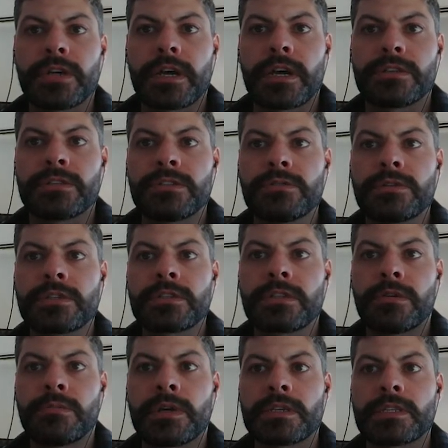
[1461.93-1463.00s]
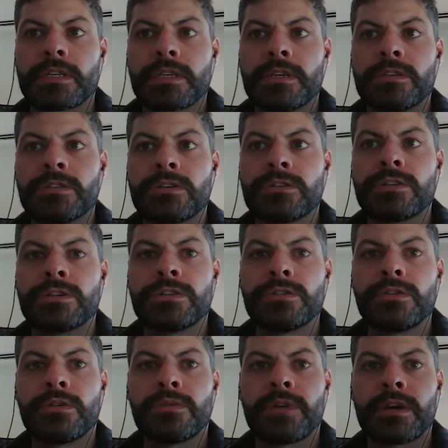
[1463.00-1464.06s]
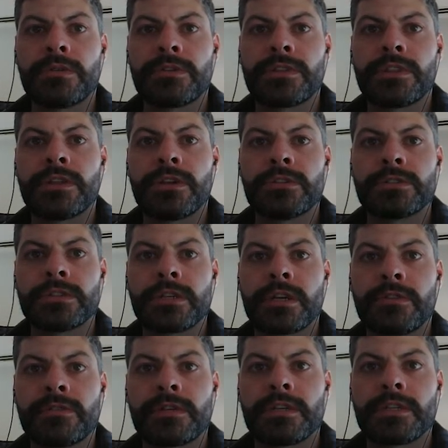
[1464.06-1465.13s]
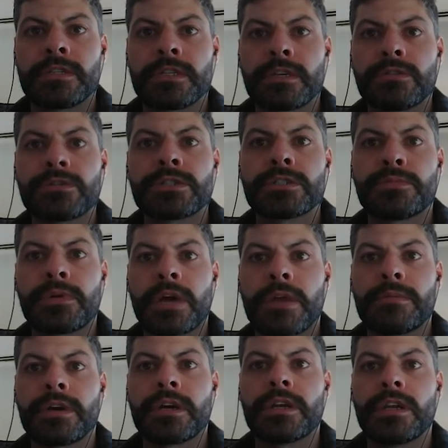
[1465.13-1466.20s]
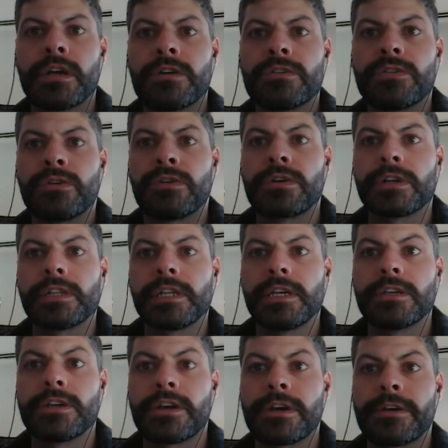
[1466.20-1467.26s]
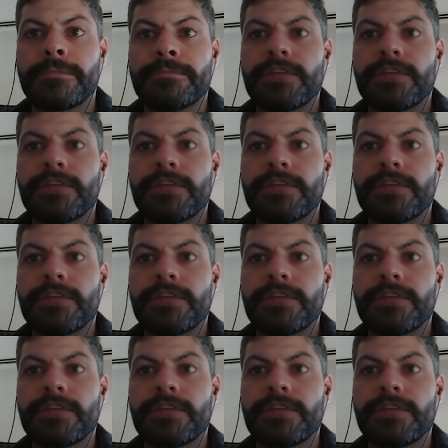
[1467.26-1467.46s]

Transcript: as doing so makes it easier to do away with the notion of a distinguished primary node or leader.